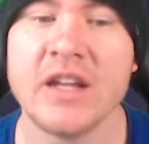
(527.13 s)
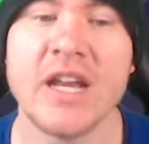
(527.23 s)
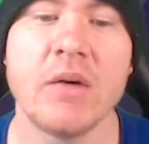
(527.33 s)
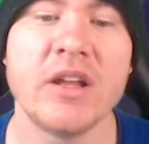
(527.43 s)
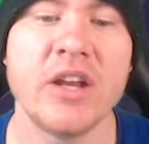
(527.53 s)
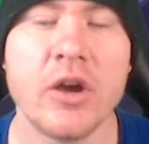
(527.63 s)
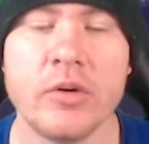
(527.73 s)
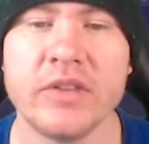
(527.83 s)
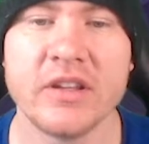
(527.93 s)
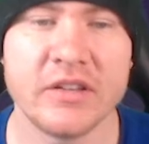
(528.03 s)
Now I
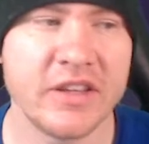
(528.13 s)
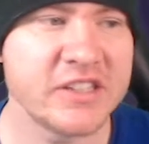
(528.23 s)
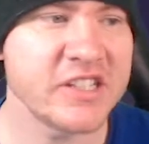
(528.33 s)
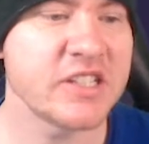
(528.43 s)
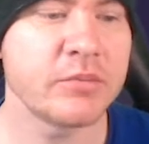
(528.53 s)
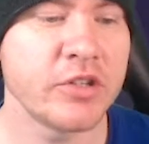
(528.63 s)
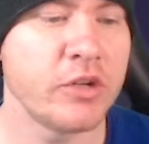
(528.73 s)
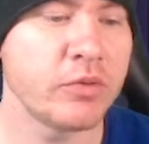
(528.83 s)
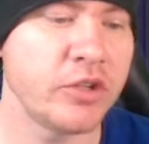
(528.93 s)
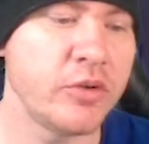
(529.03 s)
know th this is something
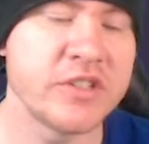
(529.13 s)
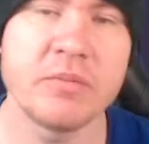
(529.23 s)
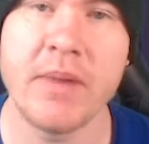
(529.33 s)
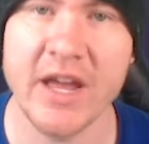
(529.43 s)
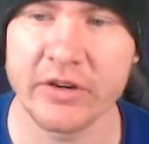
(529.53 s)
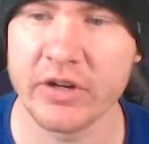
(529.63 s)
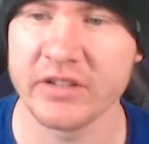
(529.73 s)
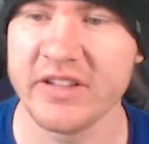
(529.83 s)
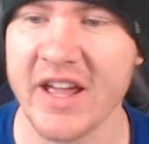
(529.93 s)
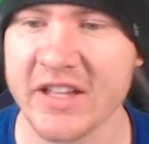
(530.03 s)
you would do as a
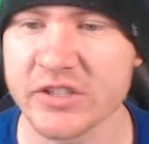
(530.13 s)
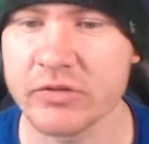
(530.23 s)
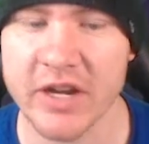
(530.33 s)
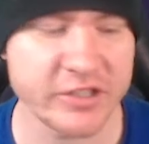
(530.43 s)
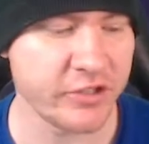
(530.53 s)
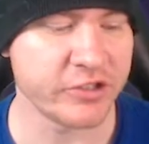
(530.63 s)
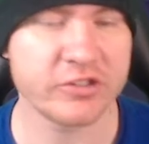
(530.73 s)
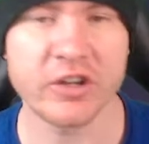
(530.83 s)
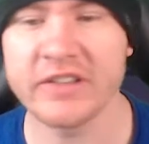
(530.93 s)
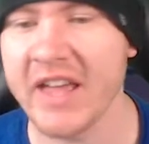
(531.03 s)
background task, right? So you
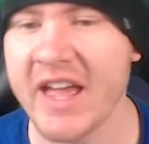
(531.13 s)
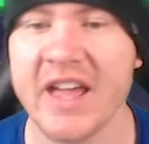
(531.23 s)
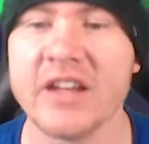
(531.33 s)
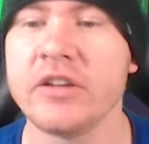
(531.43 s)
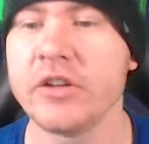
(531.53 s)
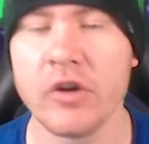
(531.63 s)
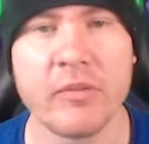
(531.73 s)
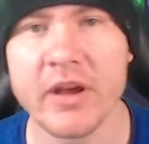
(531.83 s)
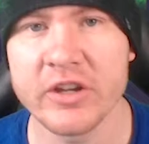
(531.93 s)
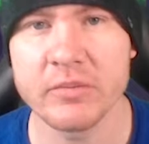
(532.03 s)
start the ad, go
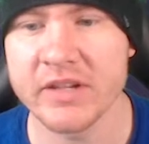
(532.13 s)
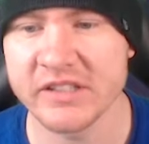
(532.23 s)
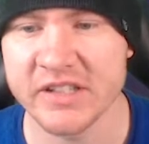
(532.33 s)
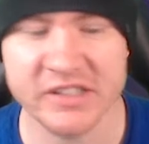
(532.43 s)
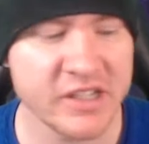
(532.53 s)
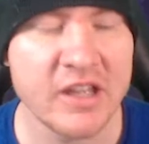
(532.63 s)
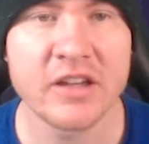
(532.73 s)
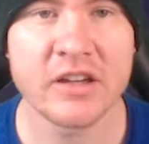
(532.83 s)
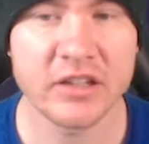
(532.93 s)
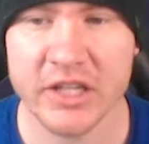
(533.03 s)
about your business,
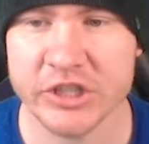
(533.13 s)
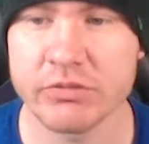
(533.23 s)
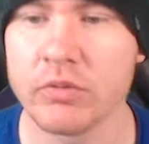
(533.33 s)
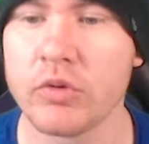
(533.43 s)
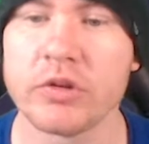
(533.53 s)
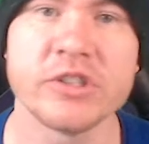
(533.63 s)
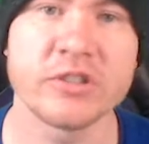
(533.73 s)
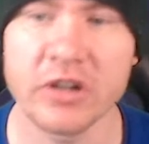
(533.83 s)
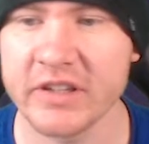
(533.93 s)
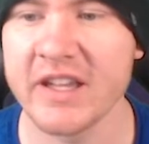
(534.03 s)
collect your reward,
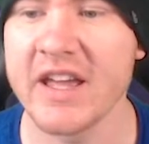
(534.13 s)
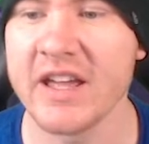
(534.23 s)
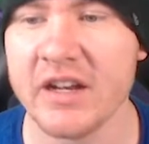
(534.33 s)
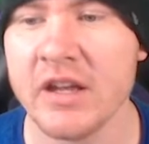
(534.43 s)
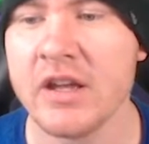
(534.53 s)
start the ad.